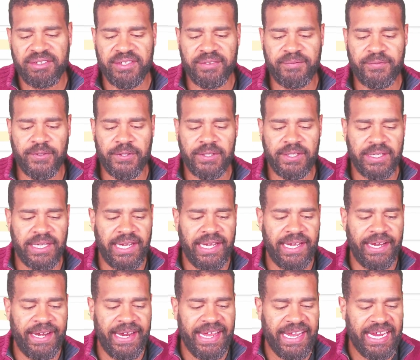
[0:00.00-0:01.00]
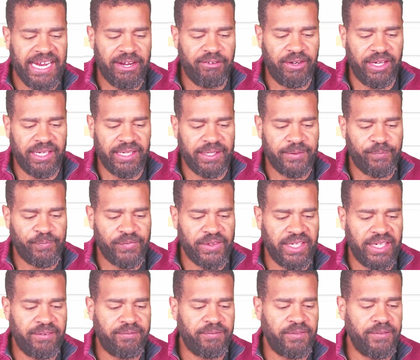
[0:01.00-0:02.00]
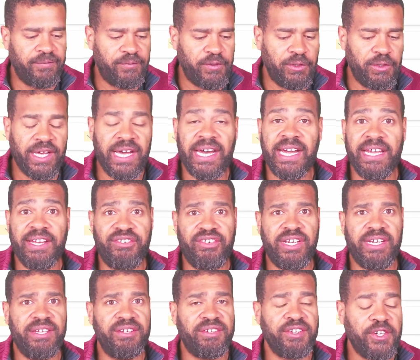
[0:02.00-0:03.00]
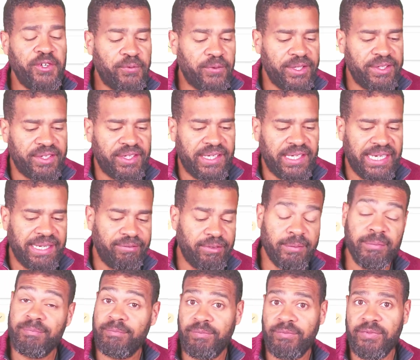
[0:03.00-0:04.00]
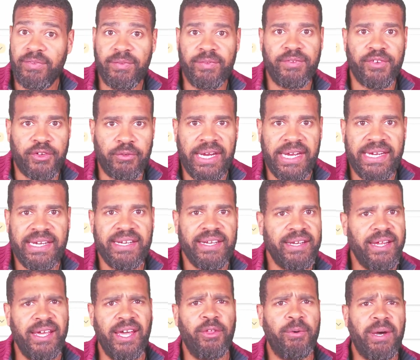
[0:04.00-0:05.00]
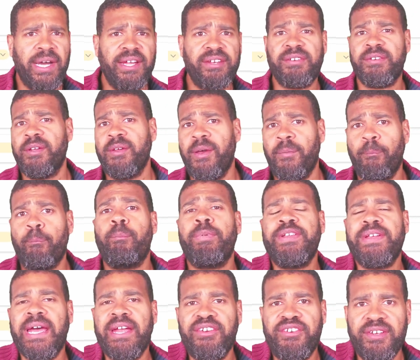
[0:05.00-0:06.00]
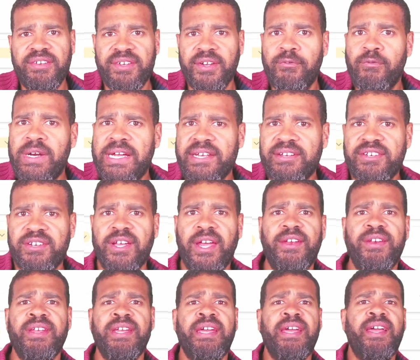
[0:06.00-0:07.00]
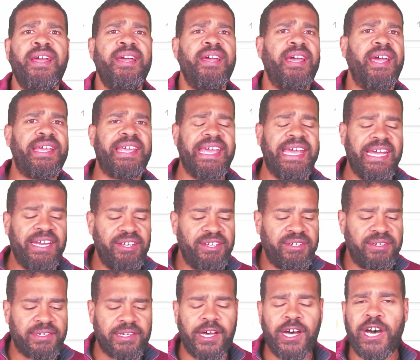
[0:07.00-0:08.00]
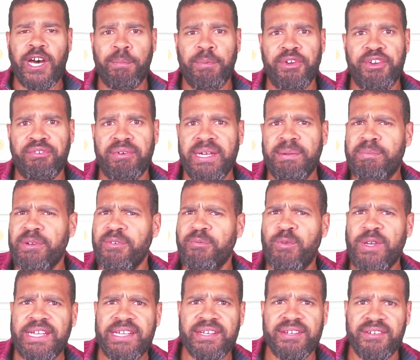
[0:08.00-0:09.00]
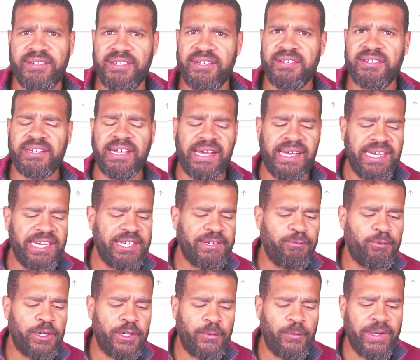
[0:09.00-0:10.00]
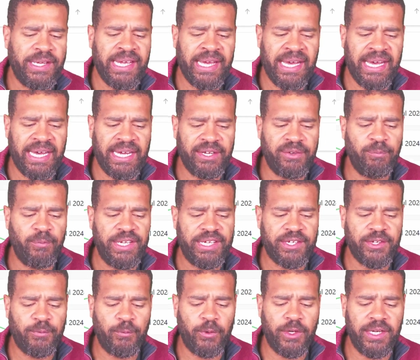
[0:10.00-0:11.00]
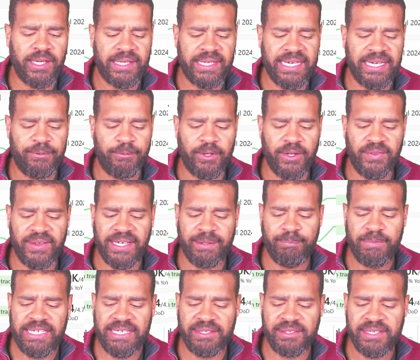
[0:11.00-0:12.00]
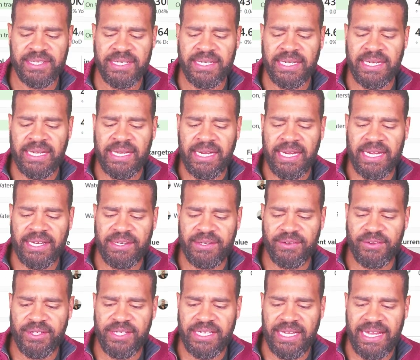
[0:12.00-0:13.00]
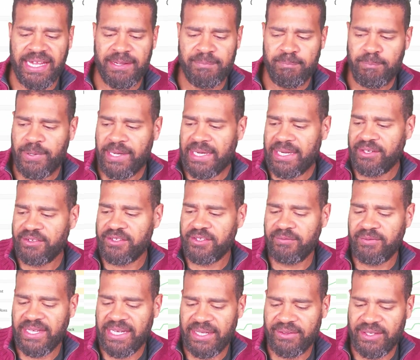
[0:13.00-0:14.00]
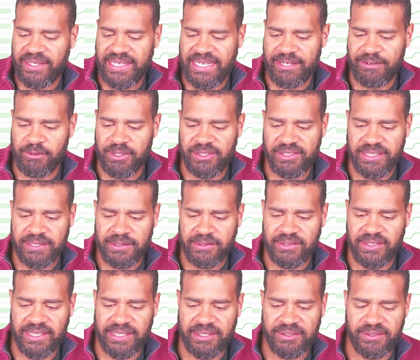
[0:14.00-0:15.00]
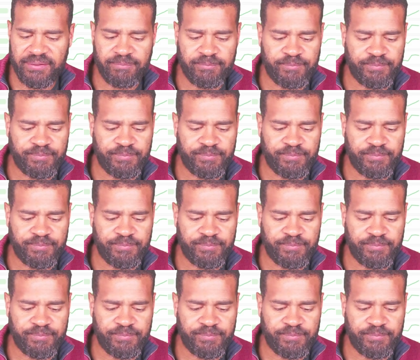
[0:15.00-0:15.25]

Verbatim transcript: that for an area, if the food hygiene is over a certain level, great, otherwise potentially it's at risk. And again, this is arbitrary, but we could decide what we had and we could work out what that means. And the impact of that, the net result is